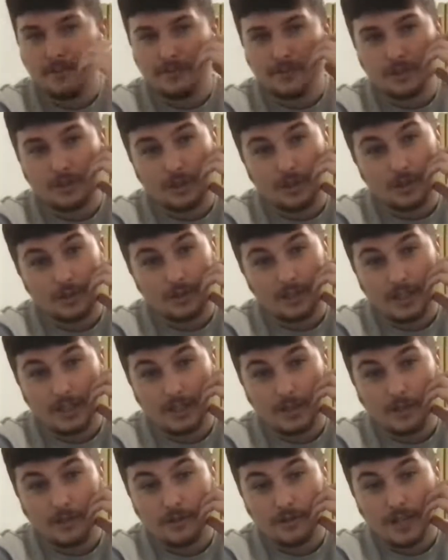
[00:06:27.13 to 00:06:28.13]
So yeah,
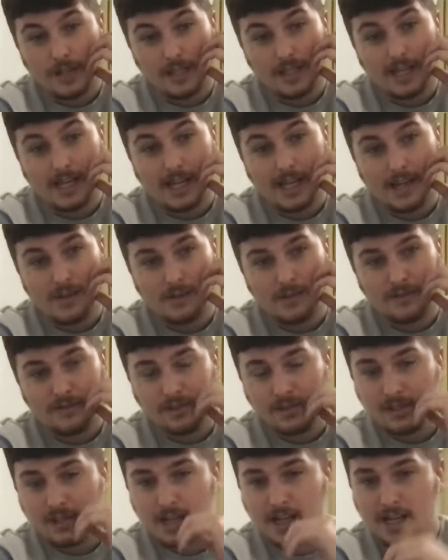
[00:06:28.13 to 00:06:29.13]
go and check that out if
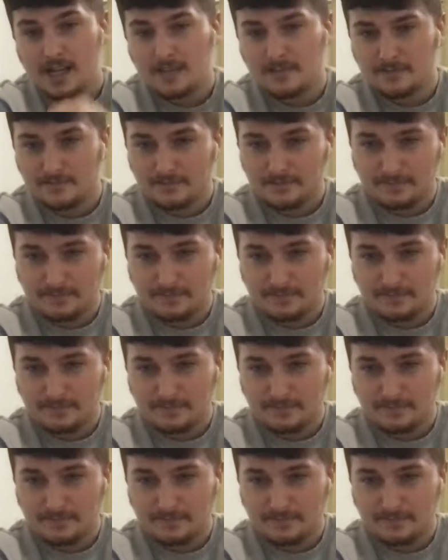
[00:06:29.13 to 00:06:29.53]
you can.